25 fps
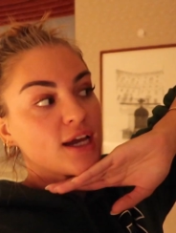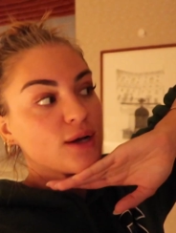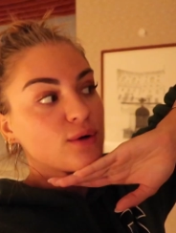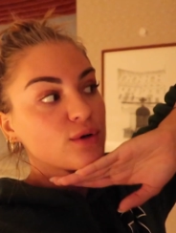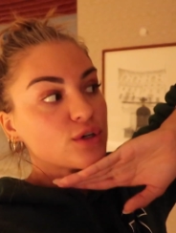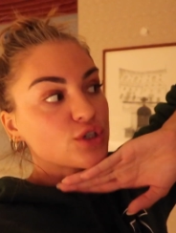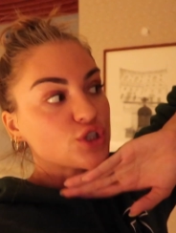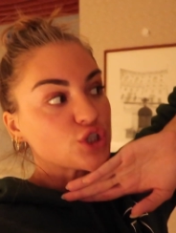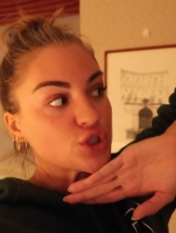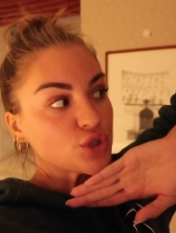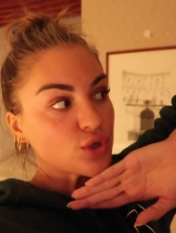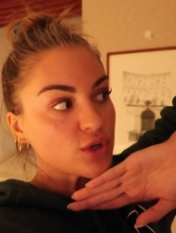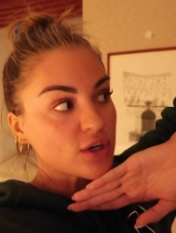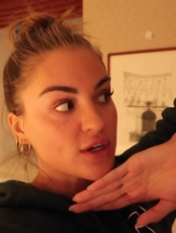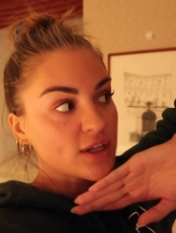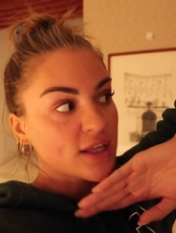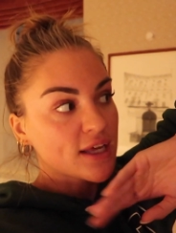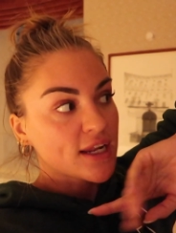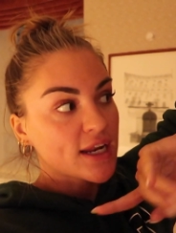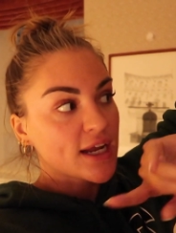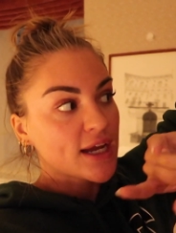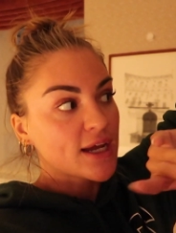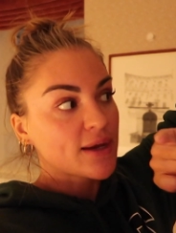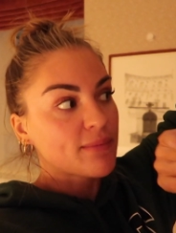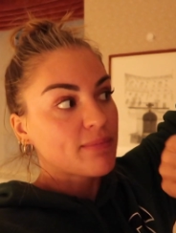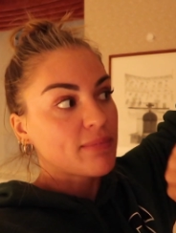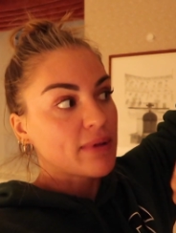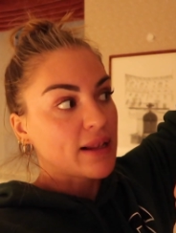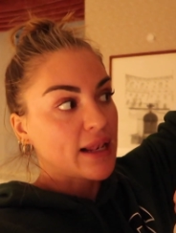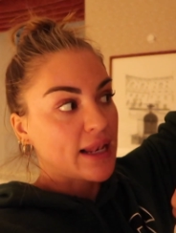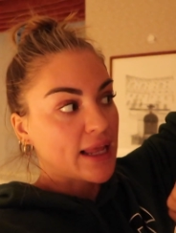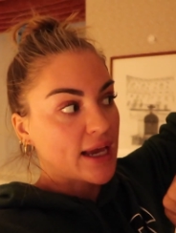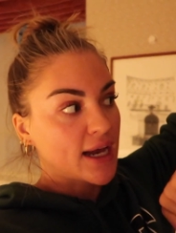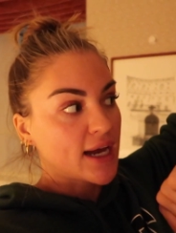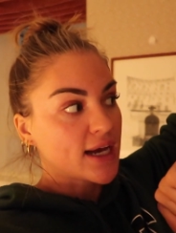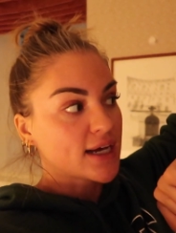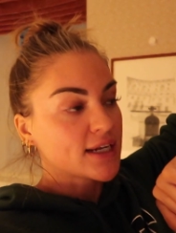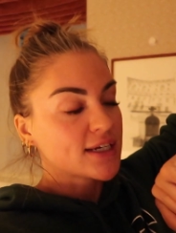It was shorter than I
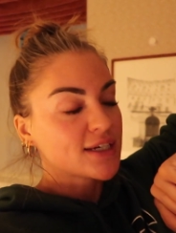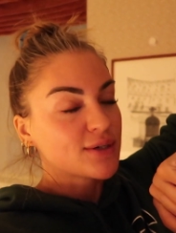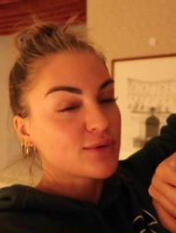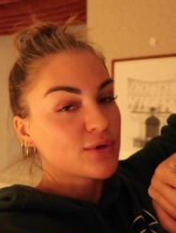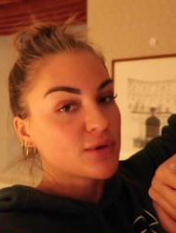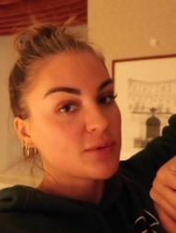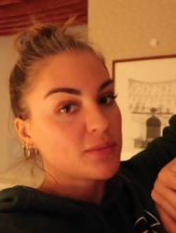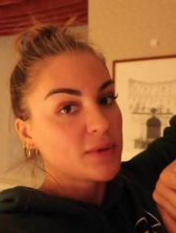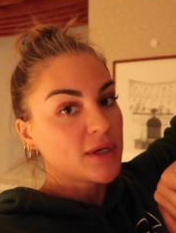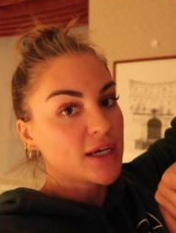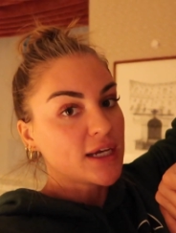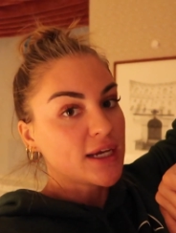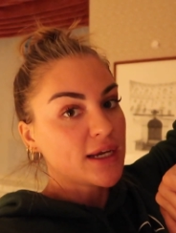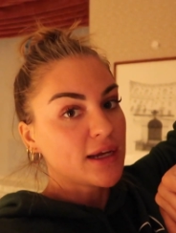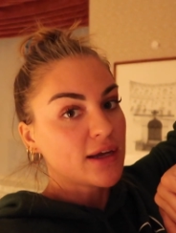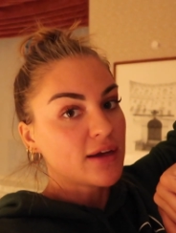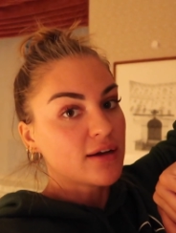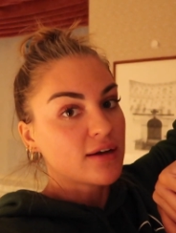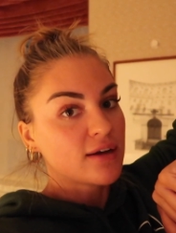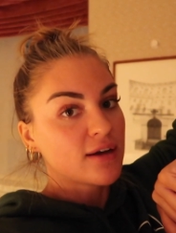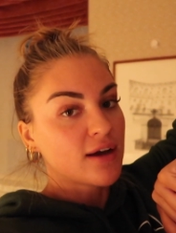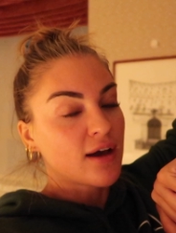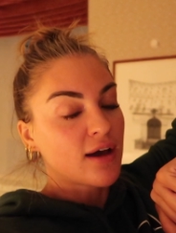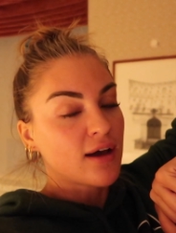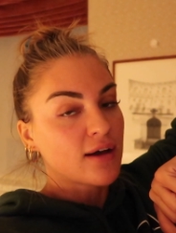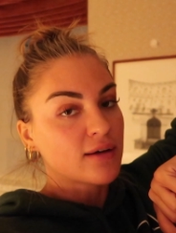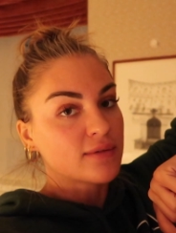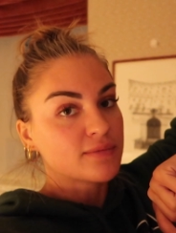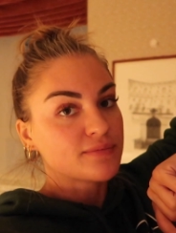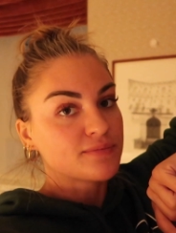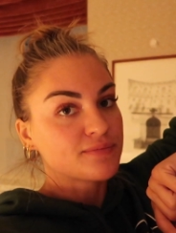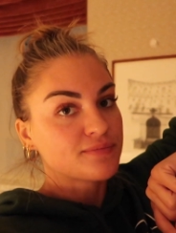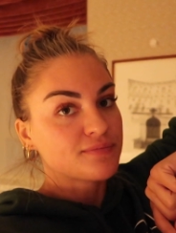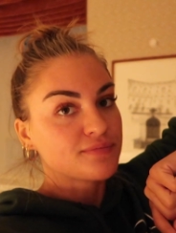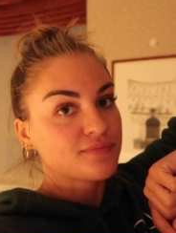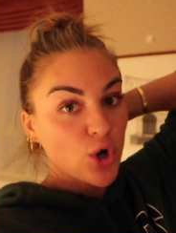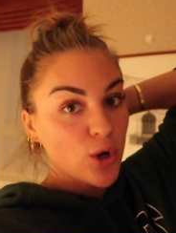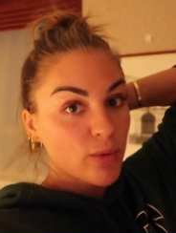planned it would be.
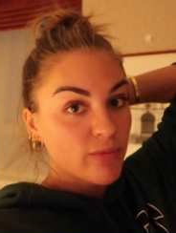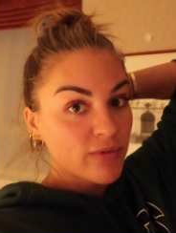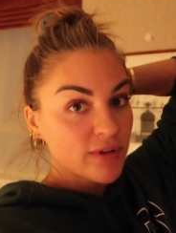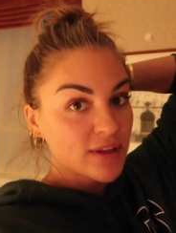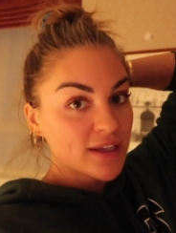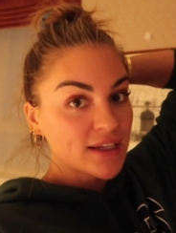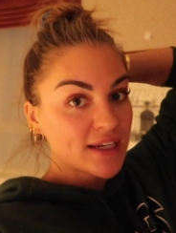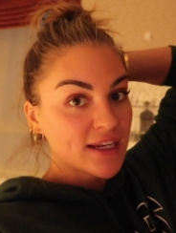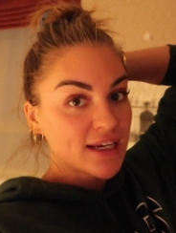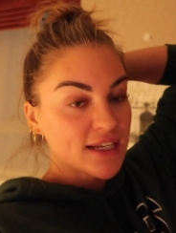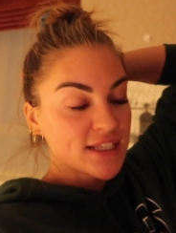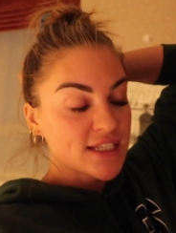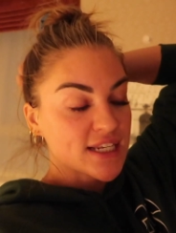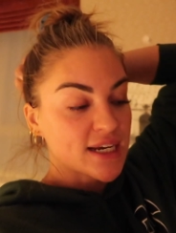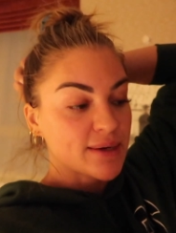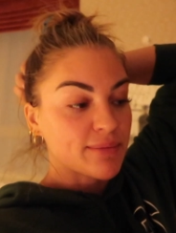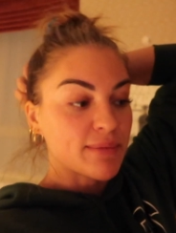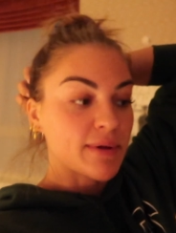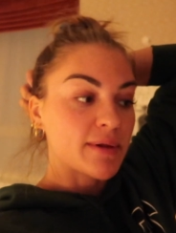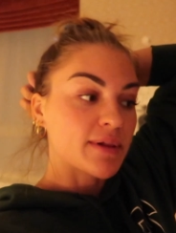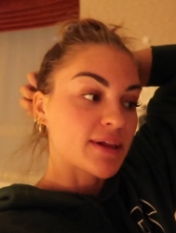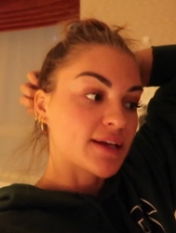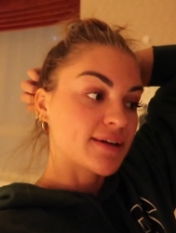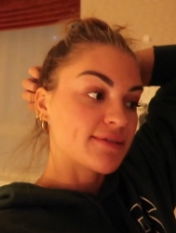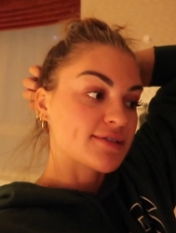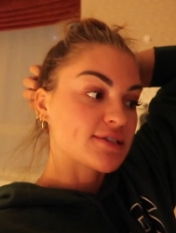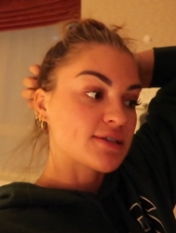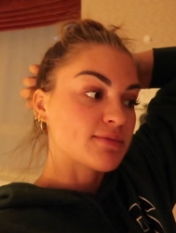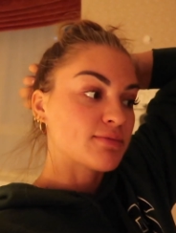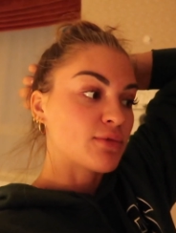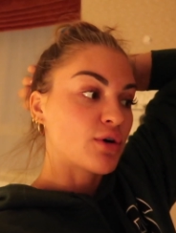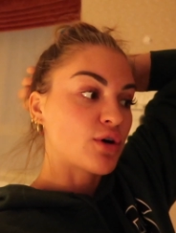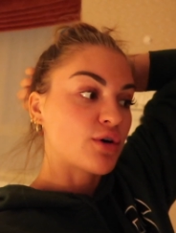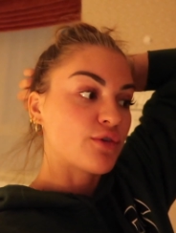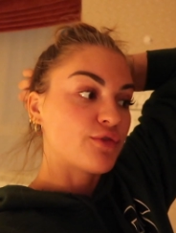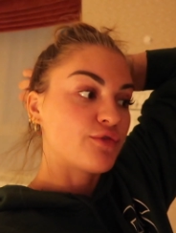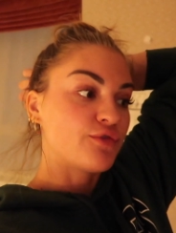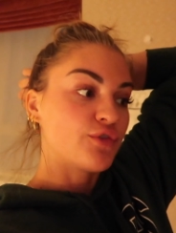Um, hopefully next time I'll give some
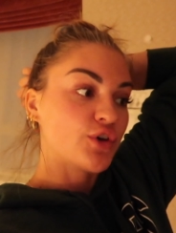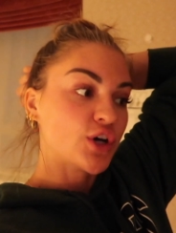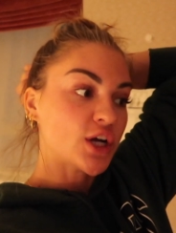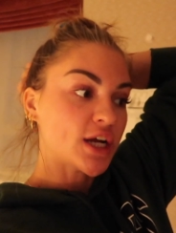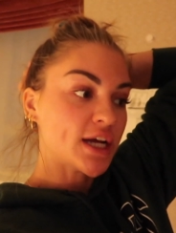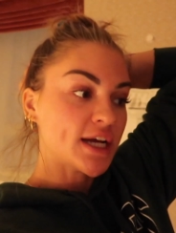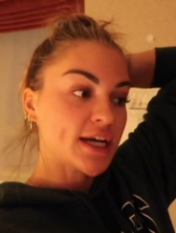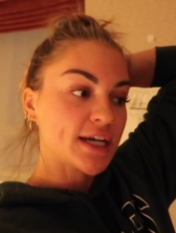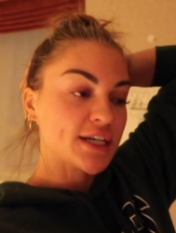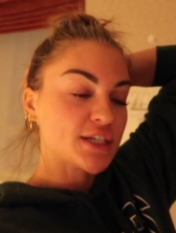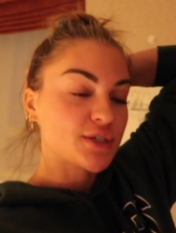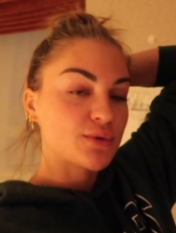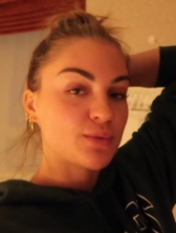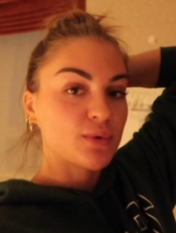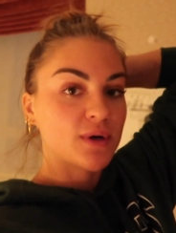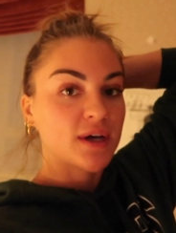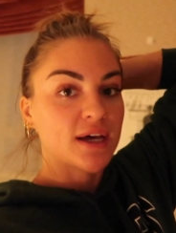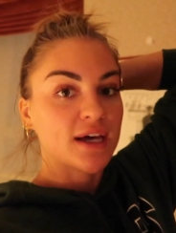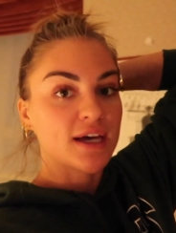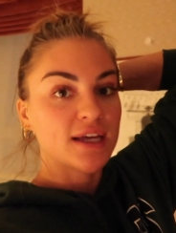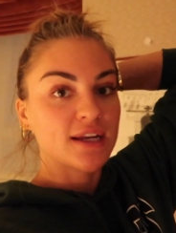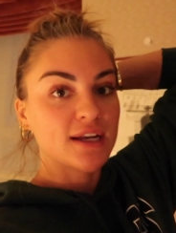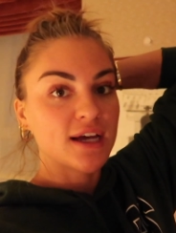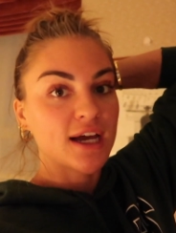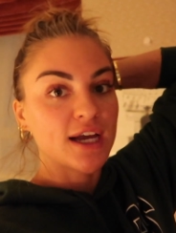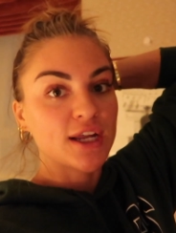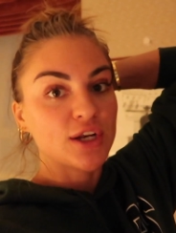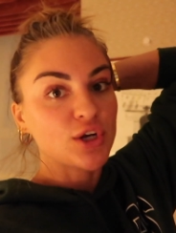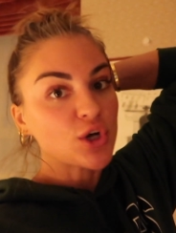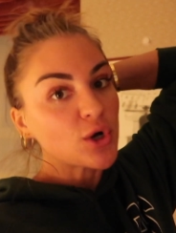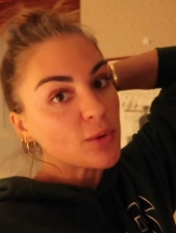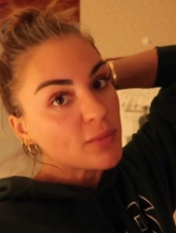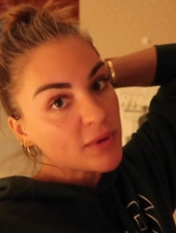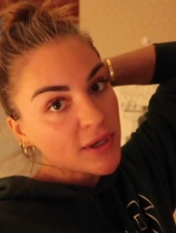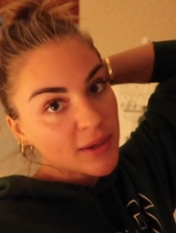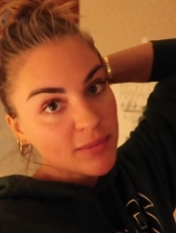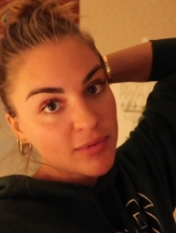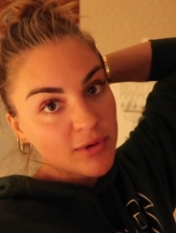more footage when I know
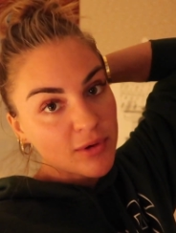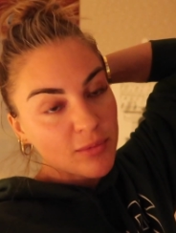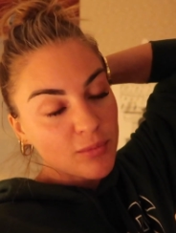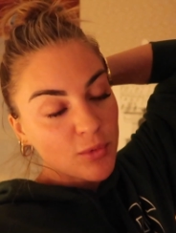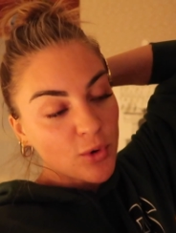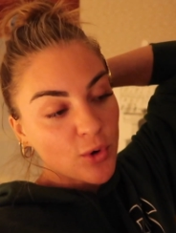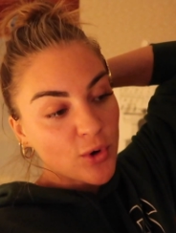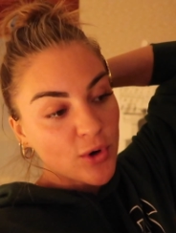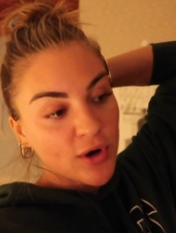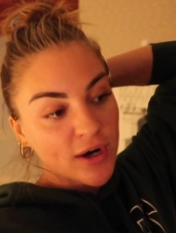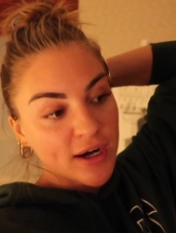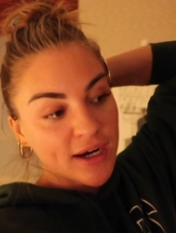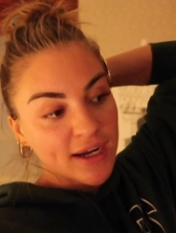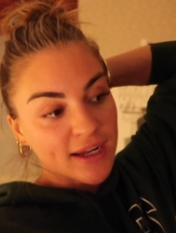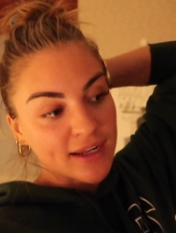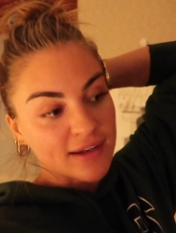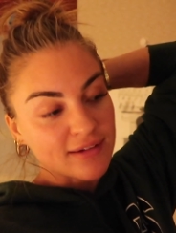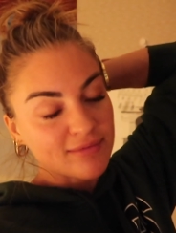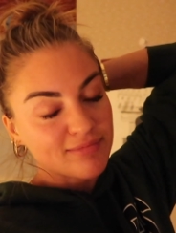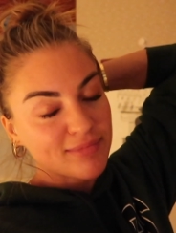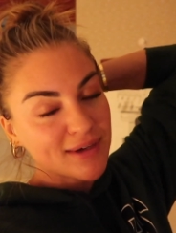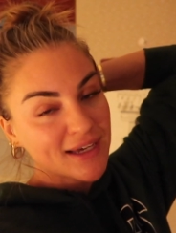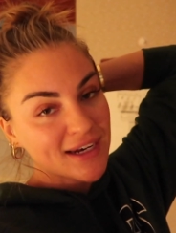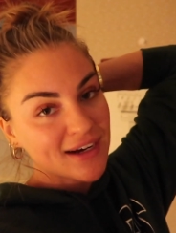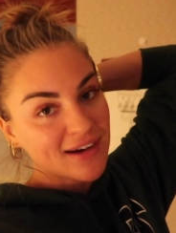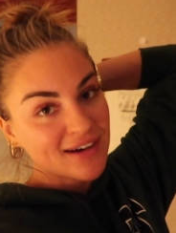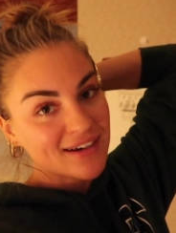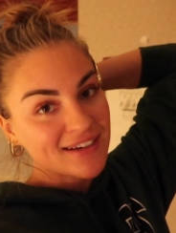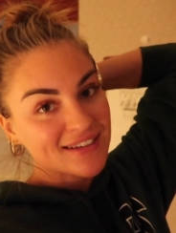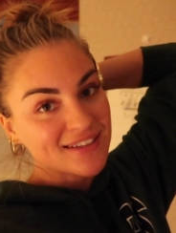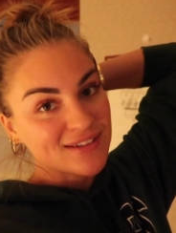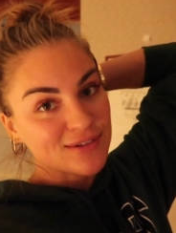people more and better.